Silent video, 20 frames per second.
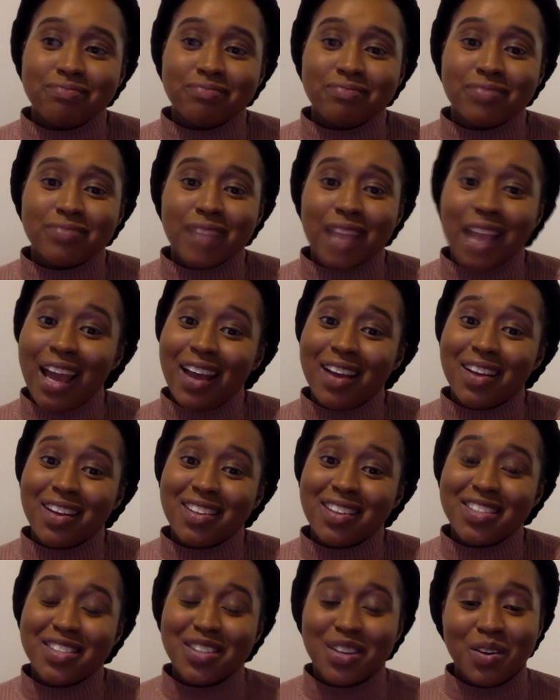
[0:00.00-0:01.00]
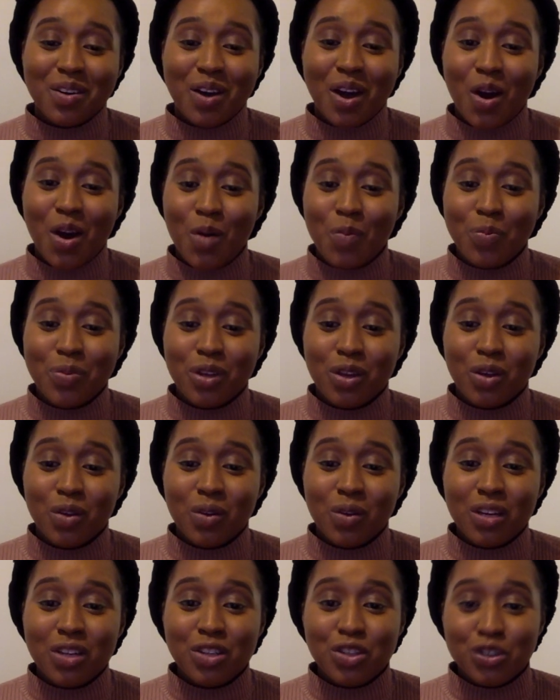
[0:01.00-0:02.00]
Yeah, so I hope you
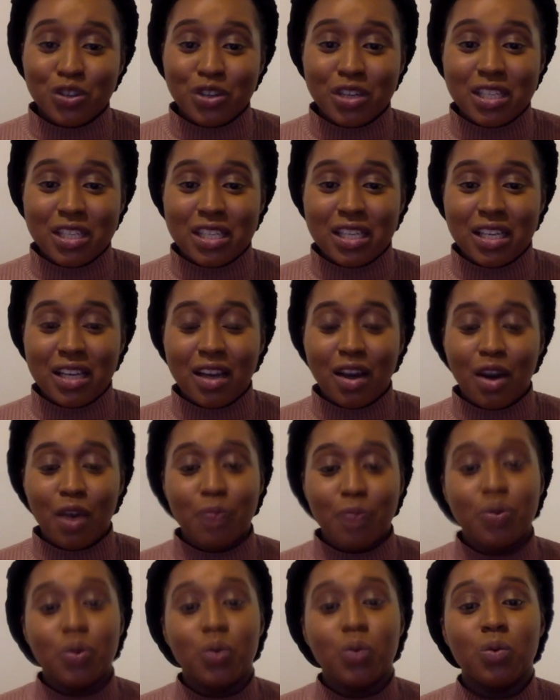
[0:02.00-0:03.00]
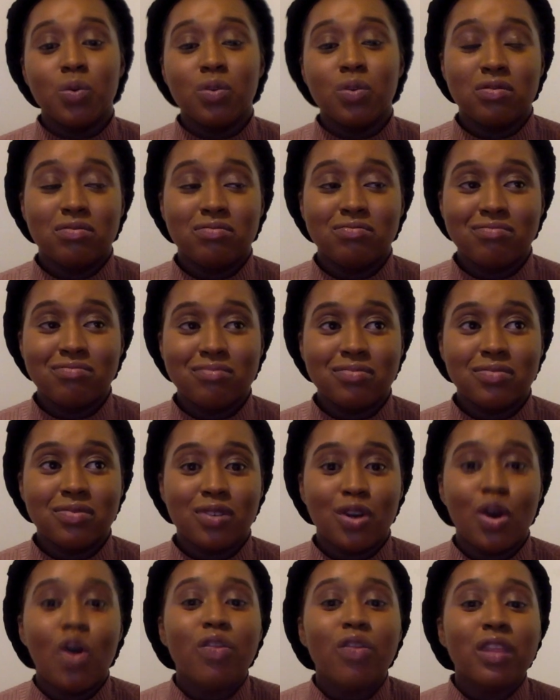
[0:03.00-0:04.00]
enjoyed it. I hope you
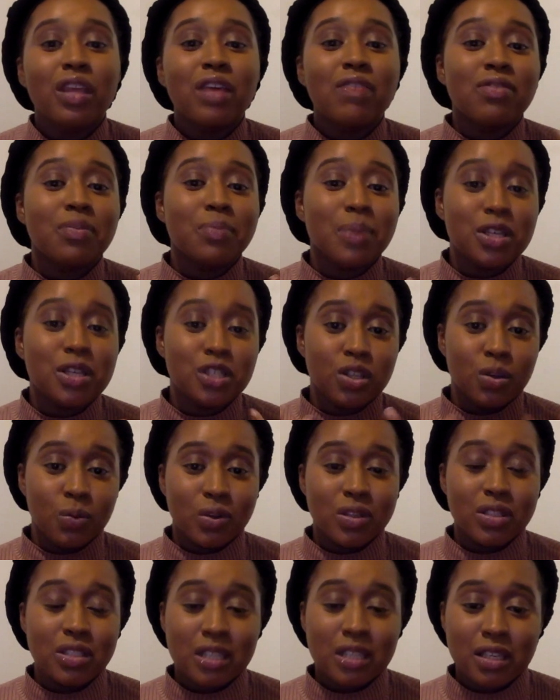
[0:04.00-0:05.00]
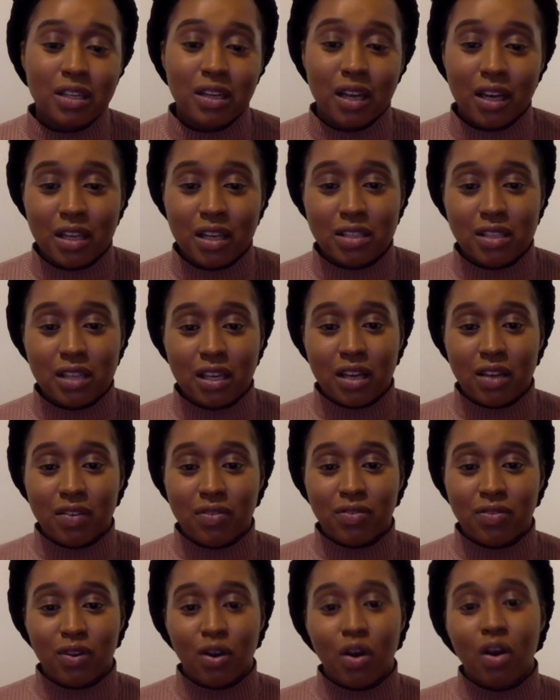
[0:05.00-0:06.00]
got the information you wanted. Like I said, if
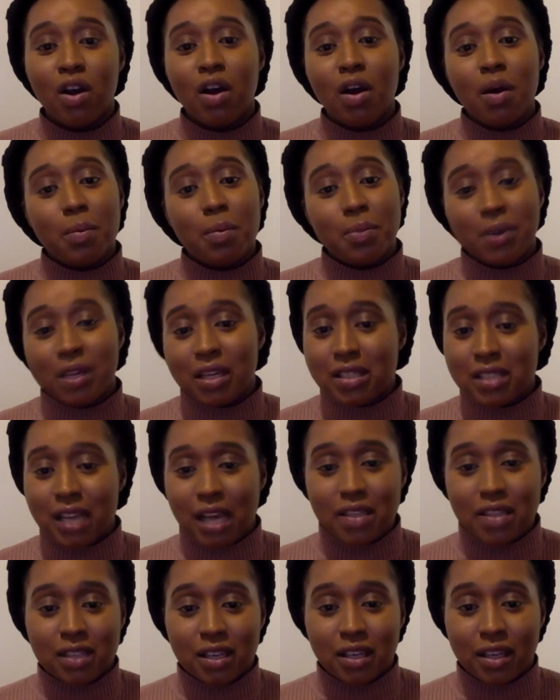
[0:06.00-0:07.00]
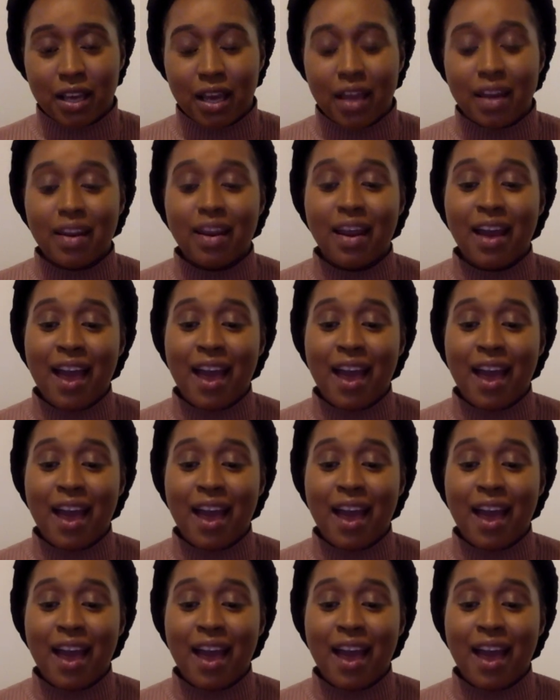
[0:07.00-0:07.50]
not, please ask again.